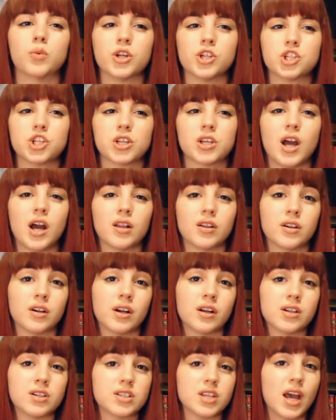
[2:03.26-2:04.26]
which
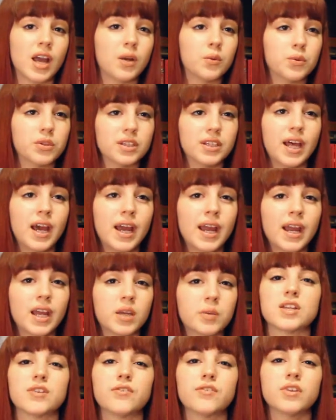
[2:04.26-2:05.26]
colors I would
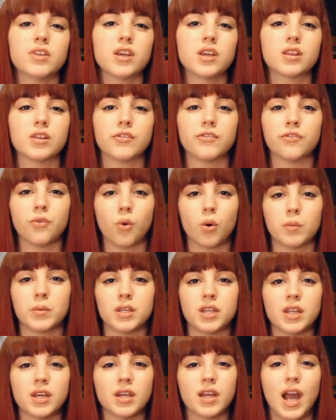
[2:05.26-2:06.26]
like. I feel like the
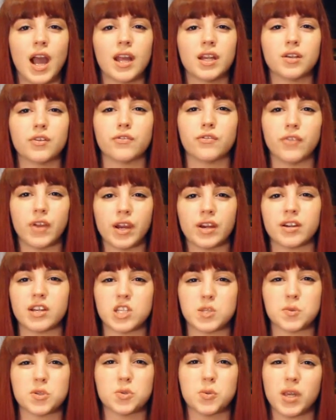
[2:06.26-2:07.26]
formula kind of
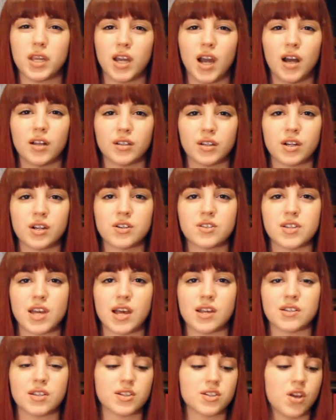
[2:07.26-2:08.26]
varies between colors,
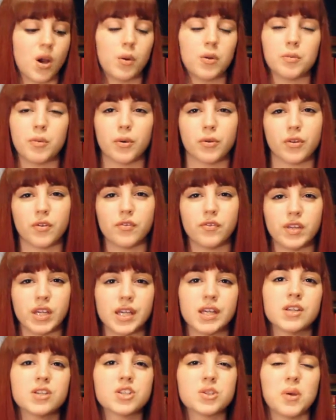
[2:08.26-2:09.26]
as I saw with both of
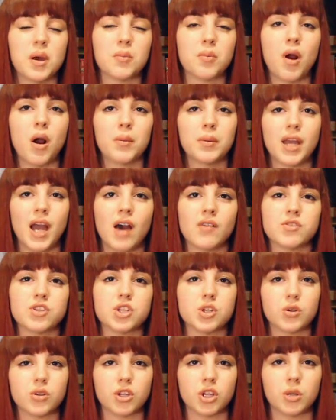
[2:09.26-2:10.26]
these, so I'd probably have to
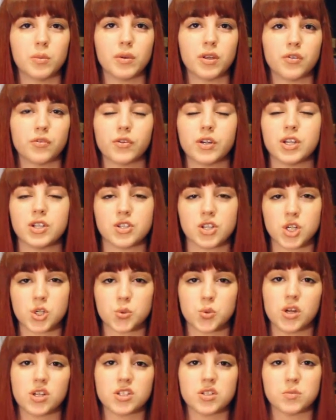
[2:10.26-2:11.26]
do a little bit of research,
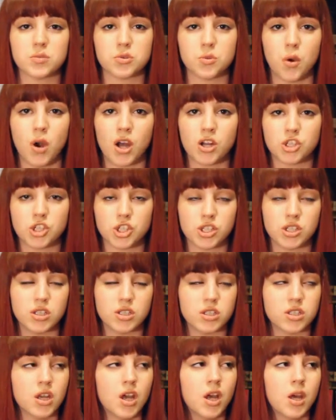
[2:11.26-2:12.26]
draw some
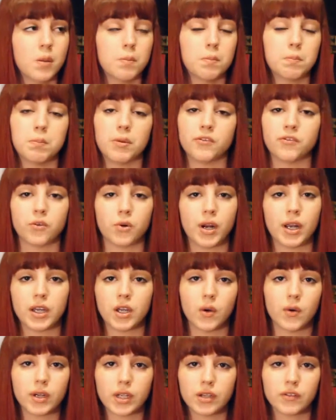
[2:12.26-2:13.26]
swatches before I
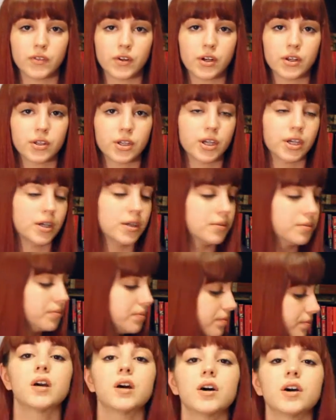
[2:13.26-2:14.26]
go any further.
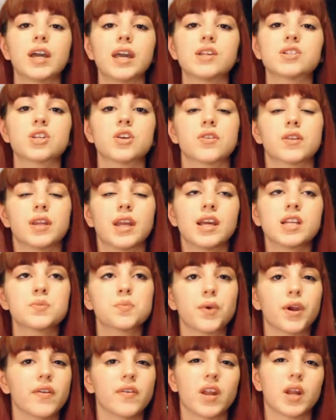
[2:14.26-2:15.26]
Okay, so the next
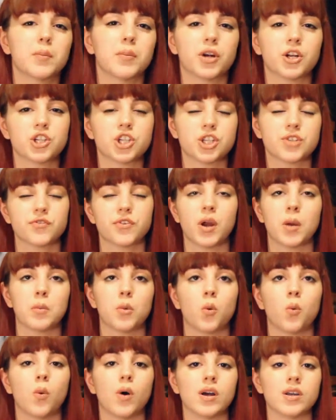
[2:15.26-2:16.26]
brand that I purchased from
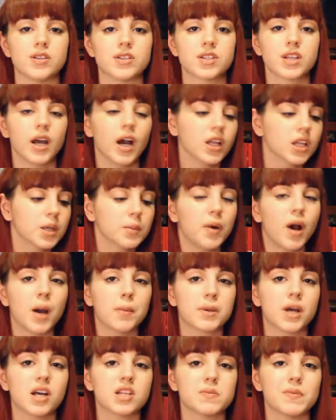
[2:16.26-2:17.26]
was
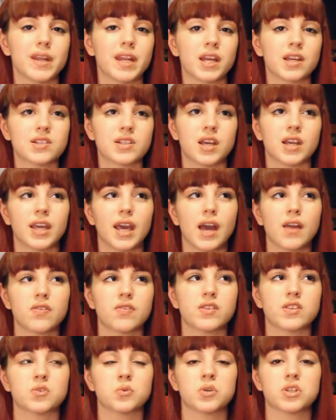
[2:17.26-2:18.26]
Colourpop Cosmetics. Again,
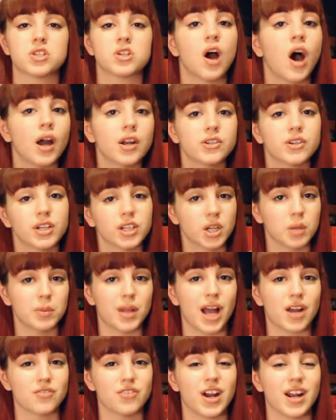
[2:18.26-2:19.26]
this was not during their
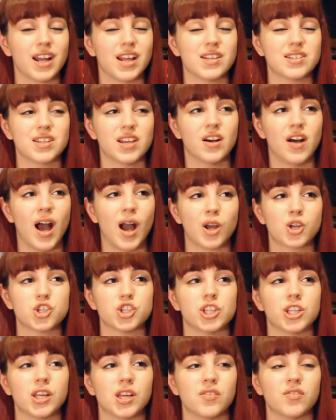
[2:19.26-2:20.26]
Black Friday sale,
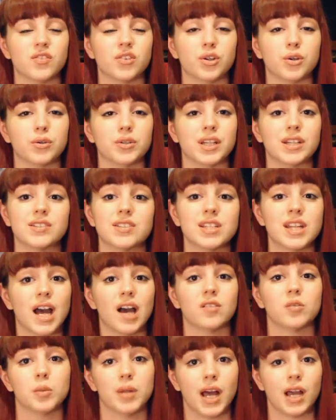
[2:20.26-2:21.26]
actually, even though they did
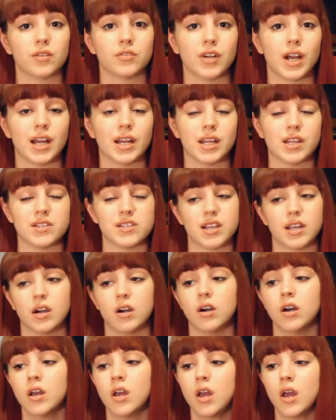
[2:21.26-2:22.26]
have a Black Friday
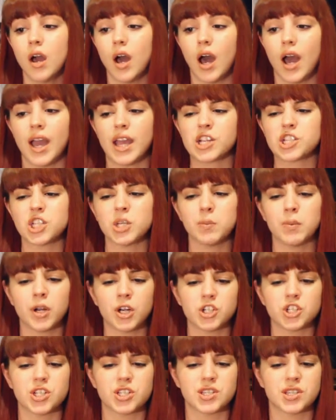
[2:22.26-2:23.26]
sale. I actually
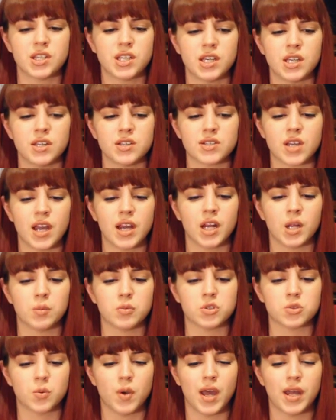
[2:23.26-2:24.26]
purchased these
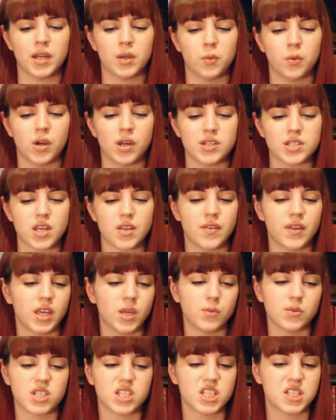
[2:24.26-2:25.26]
items when it was, I think
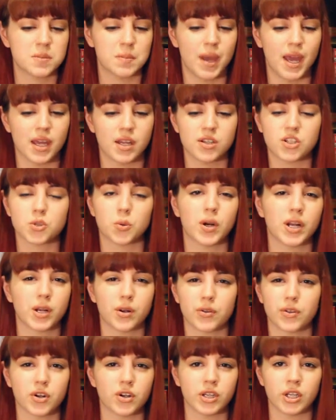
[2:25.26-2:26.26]
it was spend $20
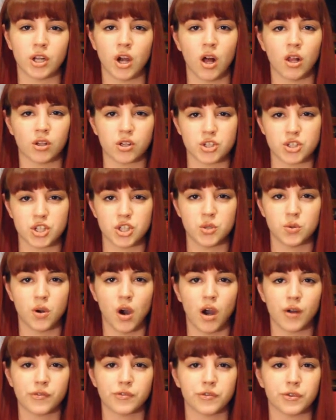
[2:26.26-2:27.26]
or $30 and you
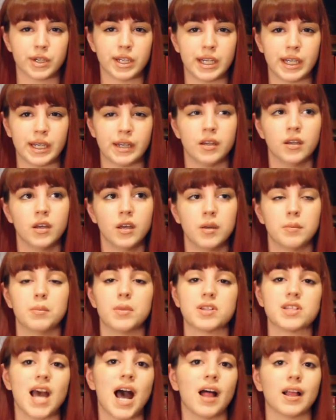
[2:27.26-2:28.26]
got free
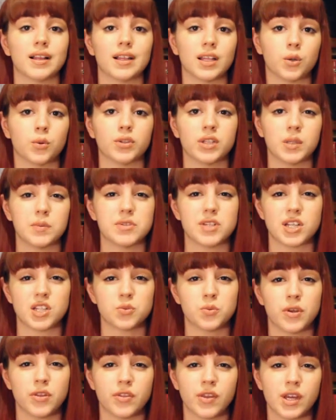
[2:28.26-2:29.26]
metallic liquid lipsticks
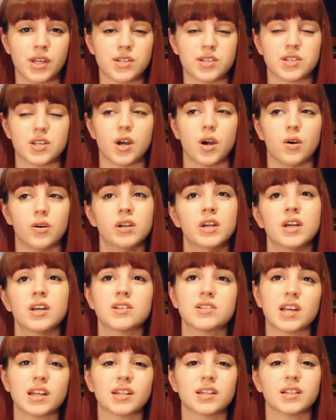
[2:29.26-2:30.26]
with it. So
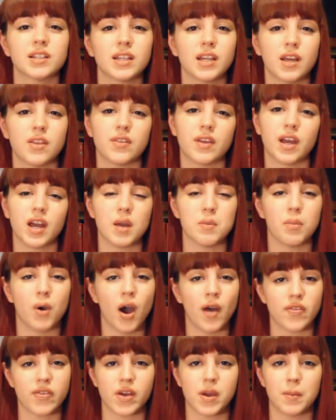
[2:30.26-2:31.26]
technically, I think I
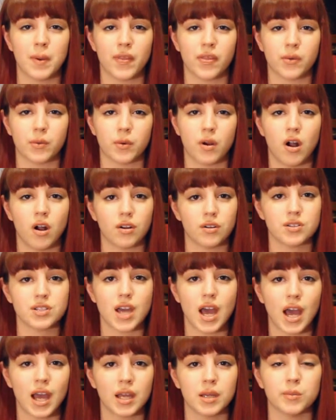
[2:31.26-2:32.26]
bought them at the wrong
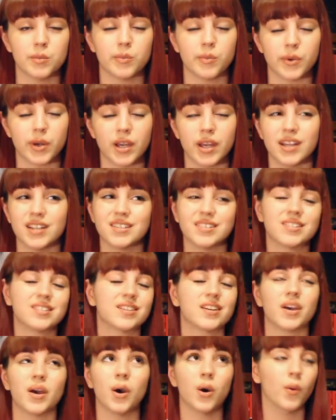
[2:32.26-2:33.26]
time, but
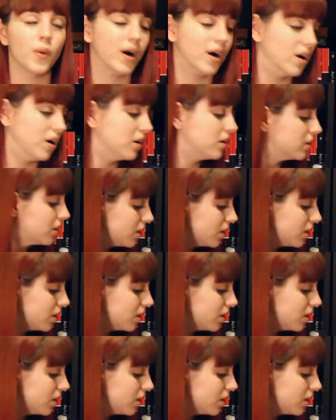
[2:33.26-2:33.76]
oh well.